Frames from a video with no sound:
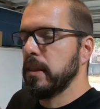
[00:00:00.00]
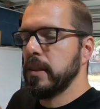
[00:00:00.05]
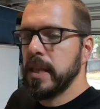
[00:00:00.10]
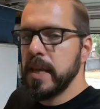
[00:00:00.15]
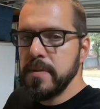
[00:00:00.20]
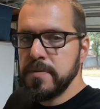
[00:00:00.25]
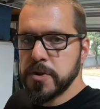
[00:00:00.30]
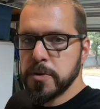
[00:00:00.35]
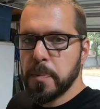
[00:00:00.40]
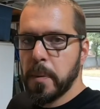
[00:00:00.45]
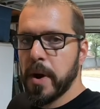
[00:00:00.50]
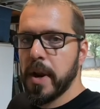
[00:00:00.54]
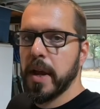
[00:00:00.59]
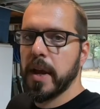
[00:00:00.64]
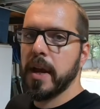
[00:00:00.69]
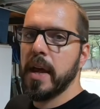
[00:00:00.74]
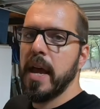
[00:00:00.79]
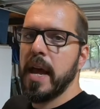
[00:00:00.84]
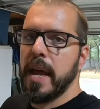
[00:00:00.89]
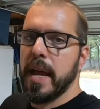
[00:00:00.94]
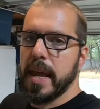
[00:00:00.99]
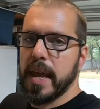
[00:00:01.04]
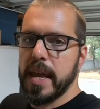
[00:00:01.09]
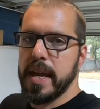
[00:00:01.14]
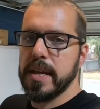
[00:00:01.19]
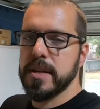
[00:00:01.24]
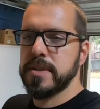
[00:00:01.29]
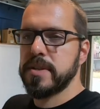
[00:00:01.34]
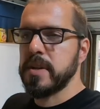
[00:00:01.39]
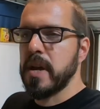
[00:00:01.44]
leaf spring
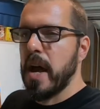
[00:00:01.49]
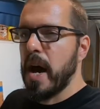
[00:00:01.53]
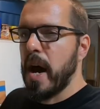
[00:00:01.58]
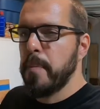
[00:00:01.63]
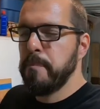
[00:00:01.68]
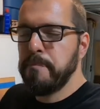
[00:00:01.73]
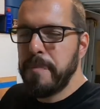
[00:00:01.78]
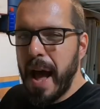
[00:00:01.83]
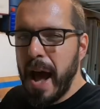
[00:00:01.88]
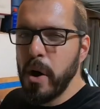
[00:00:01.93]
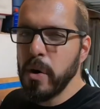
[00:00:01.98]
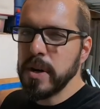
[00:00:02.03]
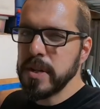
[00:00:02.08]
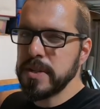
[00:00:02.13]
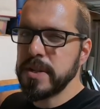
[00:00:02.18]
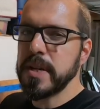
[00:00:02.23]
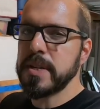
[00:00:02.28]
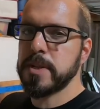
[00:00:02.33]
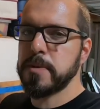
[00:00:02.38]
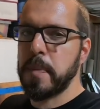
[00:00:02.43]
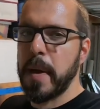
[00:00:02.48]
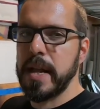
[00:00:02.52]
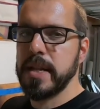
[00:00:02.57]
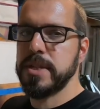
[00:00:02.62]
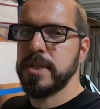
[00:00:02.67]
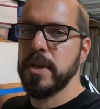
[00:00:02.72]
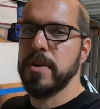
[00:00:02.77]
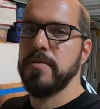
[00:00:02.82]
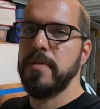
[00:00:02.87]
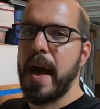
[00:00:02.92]
is about as
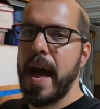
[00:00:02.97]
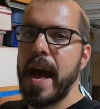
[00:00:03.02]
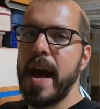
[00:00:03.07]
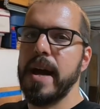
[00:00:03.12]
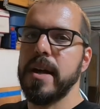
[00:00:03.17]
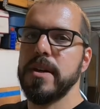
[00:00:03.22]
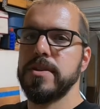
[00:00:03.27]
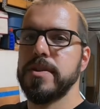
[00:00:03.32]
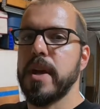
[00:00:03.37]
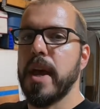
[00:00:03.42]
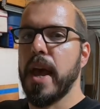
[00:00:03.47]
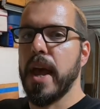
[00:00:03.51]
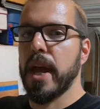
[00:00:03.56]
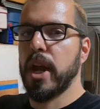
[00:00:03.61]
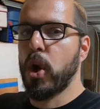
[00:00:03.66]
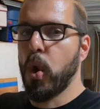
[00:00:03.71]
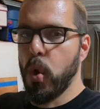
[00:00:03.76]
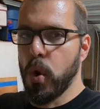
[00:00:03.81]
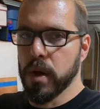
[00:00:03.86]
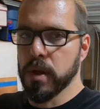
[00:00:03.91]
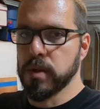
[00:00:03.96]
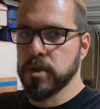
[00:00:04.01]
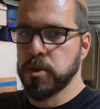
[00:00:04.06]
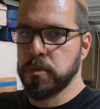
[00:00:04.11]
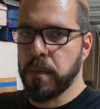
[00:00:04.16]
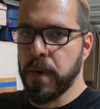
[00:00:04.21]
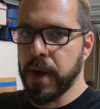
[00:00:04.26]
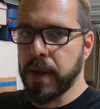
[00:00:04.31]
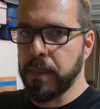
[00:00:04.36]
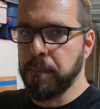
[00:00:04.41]
expensive as a coil
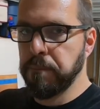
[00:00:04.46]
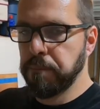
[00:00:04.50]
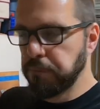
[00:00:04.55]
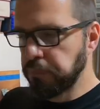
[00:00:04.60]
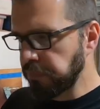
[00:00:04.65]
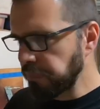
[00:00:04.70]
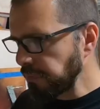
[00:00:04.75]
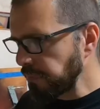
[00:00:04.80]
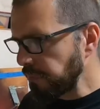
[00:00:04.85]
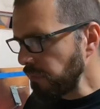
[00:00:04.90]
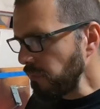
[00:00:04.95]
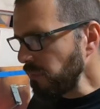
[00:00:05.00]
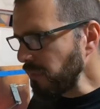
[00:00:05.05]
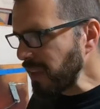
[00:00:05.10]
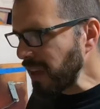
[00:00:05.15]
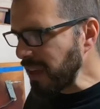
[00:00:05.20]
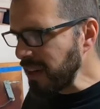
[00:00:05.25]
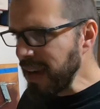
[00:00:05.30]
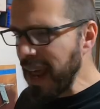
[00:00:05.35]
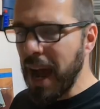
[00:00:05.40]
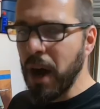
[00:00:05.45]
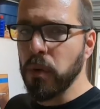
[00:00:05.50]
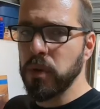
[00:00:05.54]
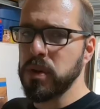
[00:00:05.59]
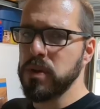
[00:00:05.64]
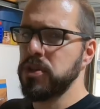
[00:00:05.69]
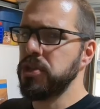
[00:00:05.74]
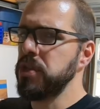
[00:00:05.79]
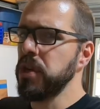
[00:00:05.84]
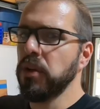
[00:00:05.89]
spring. Now,
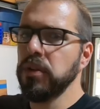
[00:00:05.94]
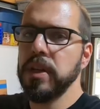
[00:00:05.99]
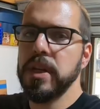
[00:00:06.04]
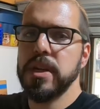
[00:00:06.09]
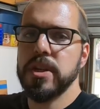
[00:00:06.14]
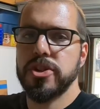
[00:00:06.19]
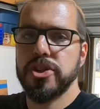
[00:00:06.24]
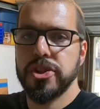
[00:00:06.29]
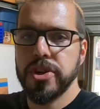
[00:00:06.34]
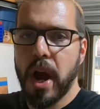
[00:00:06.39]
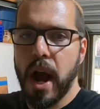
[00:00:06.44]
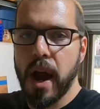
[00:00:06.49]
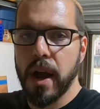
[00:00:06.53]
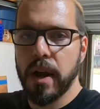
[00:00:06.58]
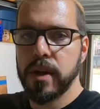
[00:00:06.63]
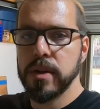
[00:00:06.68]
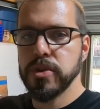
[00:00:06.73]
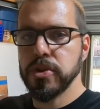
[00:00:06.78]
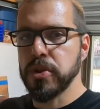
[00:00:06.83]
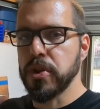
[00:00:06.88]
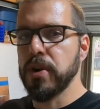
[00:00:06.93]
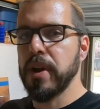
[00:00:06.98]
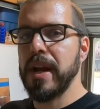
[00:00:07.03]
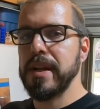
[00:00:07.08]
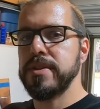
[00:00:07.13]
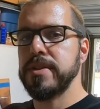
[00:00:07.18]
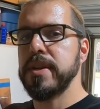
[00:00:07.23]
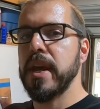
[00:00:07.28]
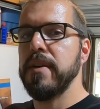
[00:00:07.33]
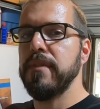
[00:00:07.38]
you still need a shock, so you're
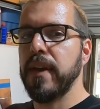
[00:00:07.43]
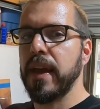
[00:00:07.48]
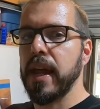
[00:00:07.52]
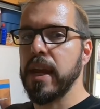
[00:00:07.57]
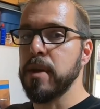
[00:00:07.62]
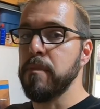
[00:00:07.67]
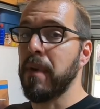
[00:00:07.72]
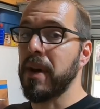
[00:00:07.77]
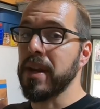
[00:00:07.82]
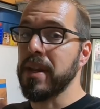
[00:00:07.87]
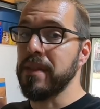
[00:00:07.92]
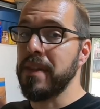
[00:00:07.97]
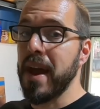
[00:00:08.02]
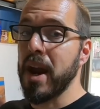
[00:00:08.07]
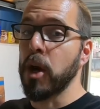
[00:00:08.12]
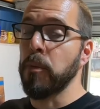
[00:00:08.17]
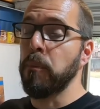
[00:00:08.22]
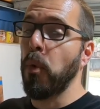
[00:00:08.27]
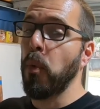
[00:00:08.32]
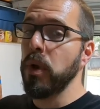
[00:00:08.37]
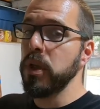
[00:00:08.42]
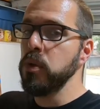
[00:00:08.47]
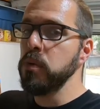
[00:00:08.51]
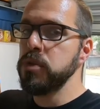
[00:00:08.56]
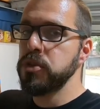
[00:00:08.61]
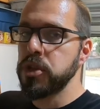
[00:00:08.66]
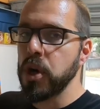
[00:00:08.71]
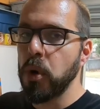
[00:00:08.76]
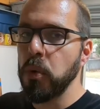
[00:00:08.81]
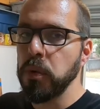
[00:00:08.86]
not saving any money there, but what you
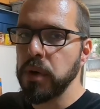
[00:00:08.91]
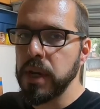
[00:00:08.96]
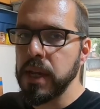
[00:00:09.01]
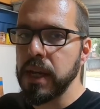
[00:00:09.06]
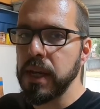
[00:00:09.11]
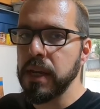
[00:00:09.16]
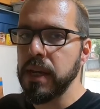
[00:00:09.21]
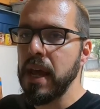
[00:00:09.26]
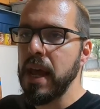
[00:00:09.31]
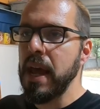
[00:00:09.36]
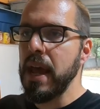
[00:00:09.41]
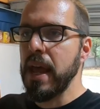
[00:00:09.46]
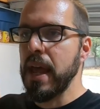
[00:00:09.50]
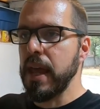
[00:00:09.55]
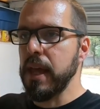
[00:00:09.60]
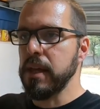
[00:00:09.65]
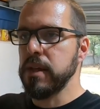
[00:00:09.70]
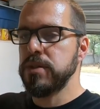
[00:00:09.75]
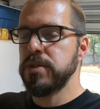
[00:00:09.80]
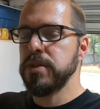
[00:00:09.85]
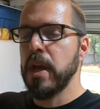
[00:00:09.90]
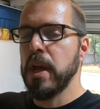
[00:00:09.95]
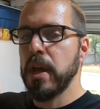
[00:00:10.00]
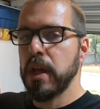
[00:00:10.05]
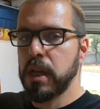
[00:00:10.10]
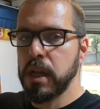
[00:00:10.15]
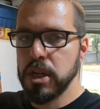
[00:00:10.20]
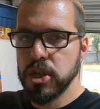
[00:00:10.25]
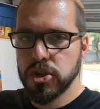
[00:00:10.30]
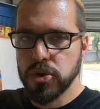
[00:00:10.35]
don't need is
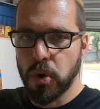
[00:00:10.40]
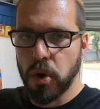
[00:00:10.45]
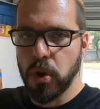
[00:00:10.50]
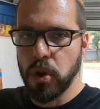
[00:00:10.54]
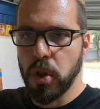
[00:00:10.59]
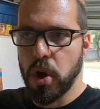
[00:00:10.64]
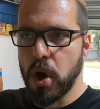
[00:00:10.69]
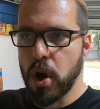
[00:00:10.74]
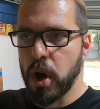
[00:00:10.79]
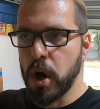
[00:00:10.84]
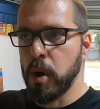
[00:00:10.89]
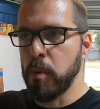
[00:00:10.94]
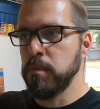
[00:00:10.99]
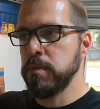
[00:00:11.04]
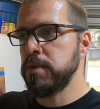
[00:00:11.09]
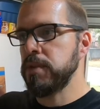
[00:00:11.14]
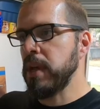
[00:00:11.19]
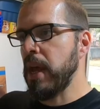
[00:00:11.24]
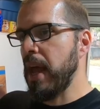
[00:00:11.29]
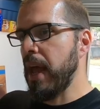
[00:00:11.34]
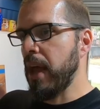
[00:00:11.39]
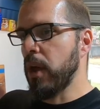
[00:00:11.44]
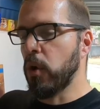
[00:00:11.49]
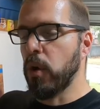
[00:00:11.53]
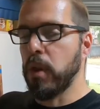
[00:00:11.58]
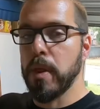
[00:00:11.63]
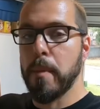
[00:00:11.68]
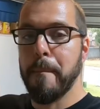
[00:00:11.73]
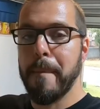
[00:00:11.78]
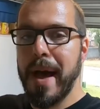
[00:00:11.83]
control arms and
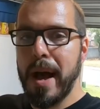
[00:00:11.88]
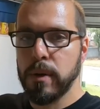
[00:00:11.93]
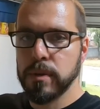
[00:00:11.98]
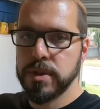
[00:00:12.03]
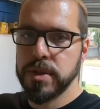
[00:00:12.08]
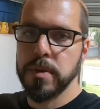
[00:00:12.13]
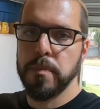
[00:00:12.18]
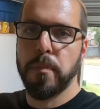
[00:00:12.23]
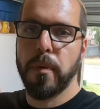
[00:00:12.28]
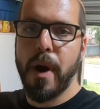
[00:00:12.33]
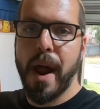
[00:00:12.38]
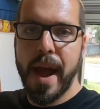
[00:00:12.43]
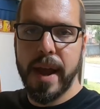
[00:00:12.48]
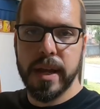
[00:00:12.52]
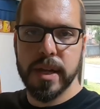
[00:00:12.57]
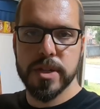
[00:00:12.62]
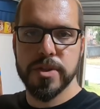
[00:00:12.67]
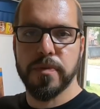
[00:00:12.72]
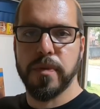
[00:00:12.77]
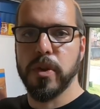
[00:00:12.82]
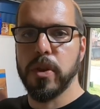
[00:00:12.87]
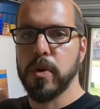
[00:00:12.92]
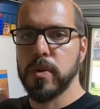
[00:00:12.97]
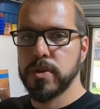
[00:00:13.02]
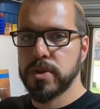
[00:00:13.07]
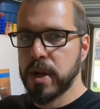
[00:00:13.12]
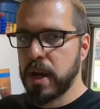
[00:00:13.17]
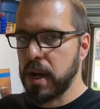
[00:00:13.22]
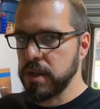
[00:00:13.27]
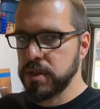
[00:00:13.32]
all the mounts and brackets for
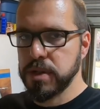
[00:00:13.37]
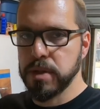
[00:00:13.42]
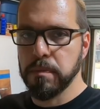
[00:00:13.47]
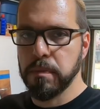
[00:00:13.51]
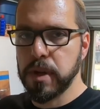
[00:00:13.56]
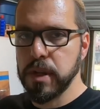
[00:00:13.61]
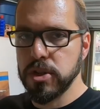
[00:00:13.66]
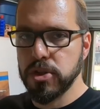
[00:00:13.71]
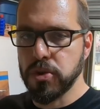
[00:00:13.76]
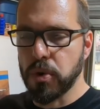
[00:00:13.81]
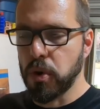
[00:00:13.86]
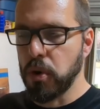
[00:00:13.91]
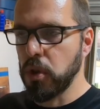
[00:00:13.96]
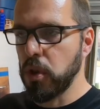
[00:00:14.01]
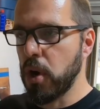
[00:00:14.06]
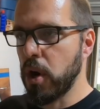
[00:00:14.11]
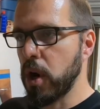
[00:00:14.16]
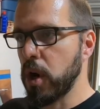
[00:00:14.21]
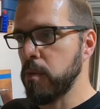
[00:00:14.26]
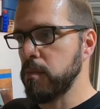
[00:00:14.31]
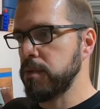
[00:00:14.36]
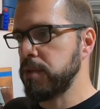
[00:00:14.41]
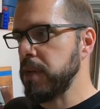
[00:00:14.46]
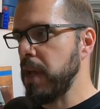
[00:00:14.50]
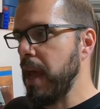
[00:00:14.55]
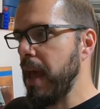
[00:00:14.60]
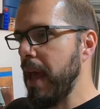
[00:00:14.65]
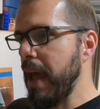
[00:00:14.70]
those custom control arms,